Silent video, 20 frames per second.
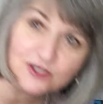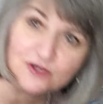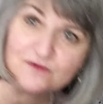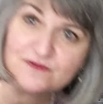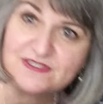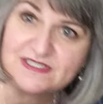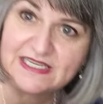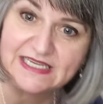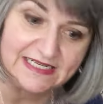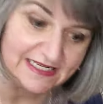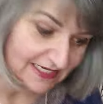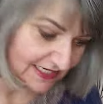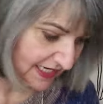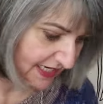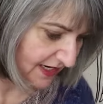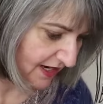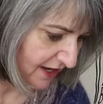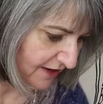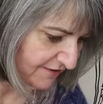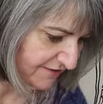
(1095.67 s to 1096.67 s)
you've seen it
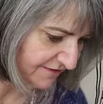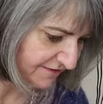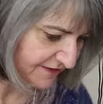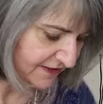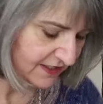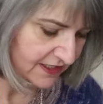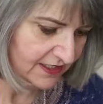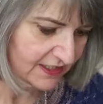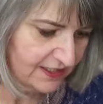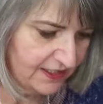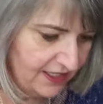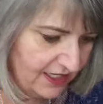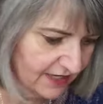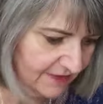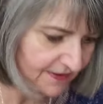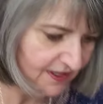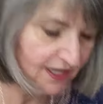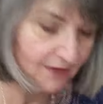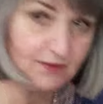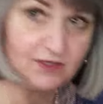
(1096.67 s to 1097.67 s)
enough.
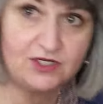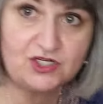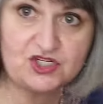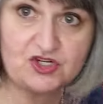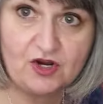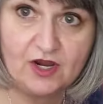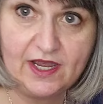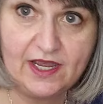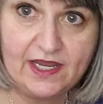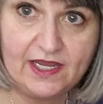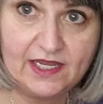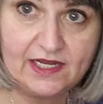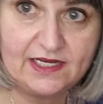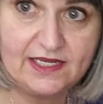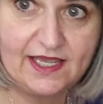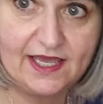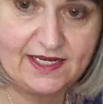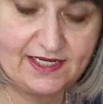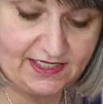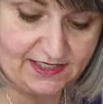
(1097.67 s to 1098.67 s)
And then I'm going to try and
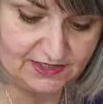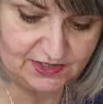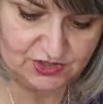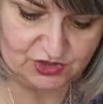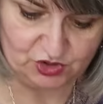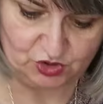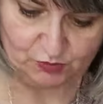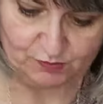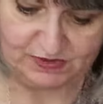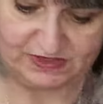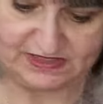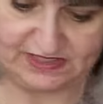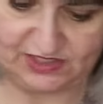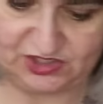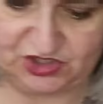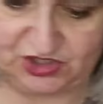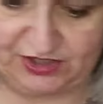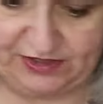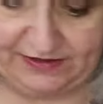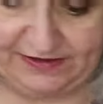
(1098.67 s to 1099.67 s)
get into
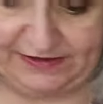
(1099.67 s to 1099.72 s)
position.